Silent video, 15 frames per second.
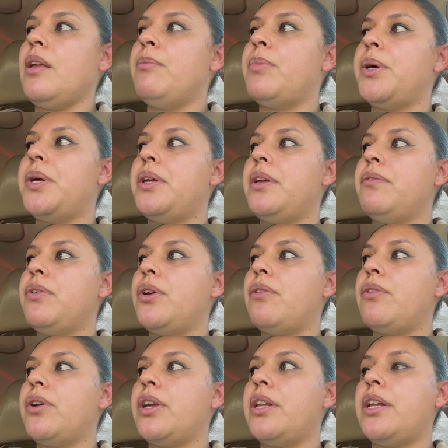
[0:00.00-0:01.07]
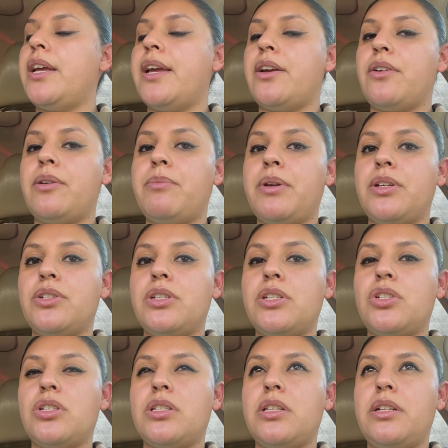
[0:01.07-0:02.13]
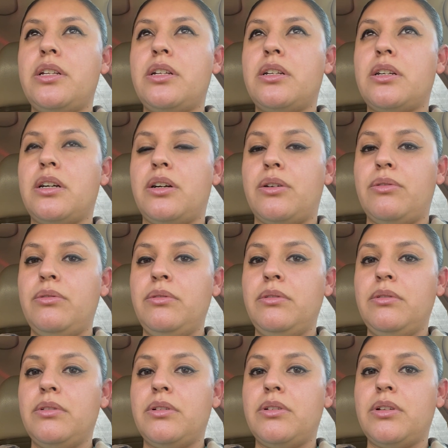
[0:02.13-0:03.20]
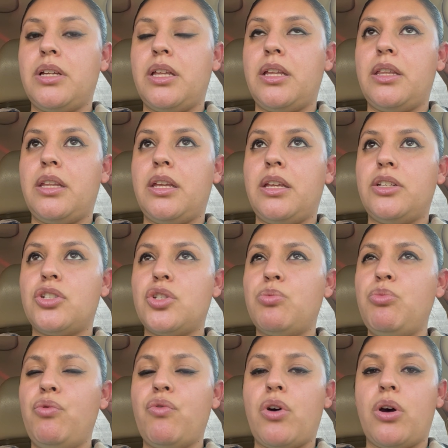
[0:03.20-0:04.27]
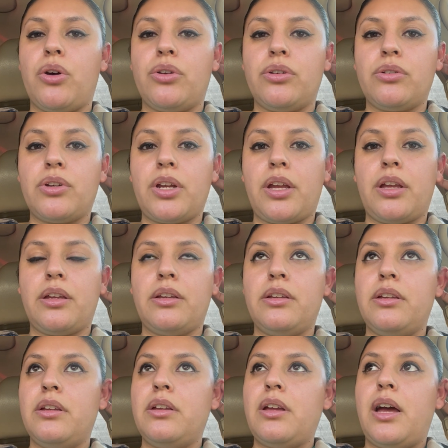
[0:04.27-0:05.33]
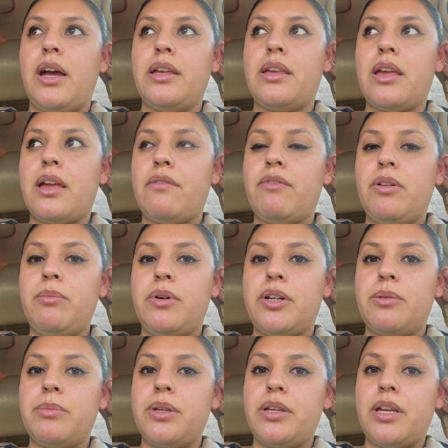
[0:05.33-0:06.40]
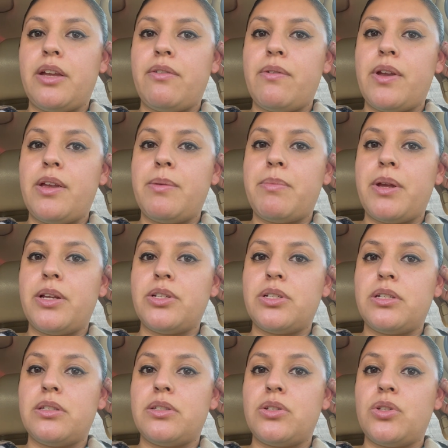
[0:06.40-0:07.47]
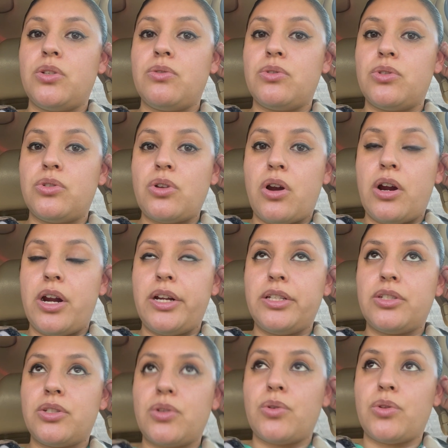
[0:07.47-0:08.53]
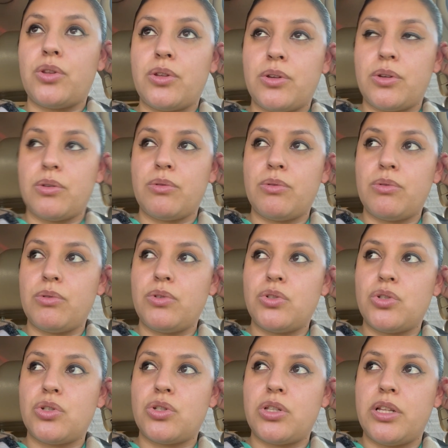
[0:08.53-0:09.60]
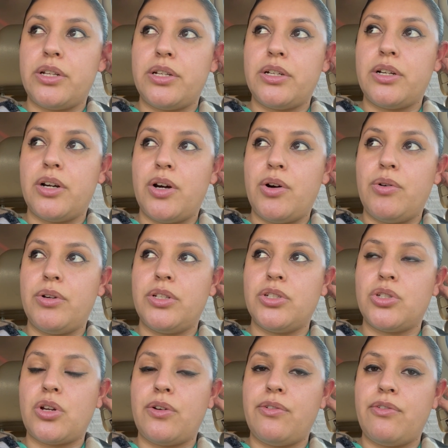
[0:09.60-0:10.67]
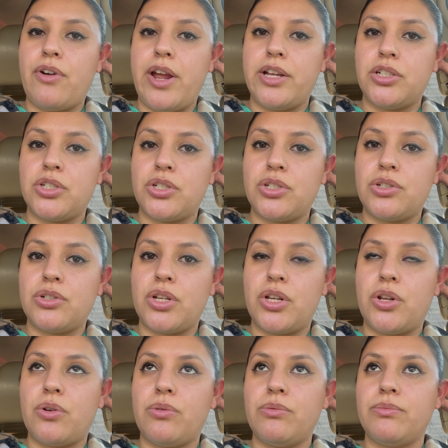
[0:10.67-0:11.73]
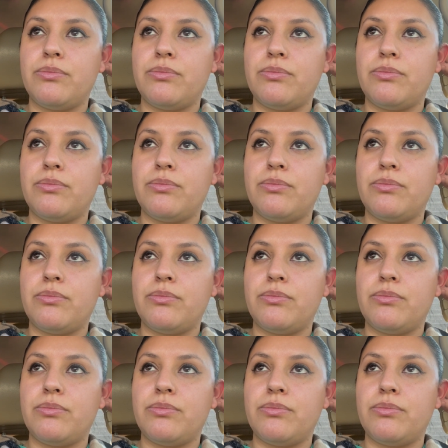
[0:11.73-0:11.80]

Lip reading: But if you ever get an angry patient, just let it go and then just move on, okay? Again, phlebotomy, every patient's a new start, so just let it go and start fresh, you know?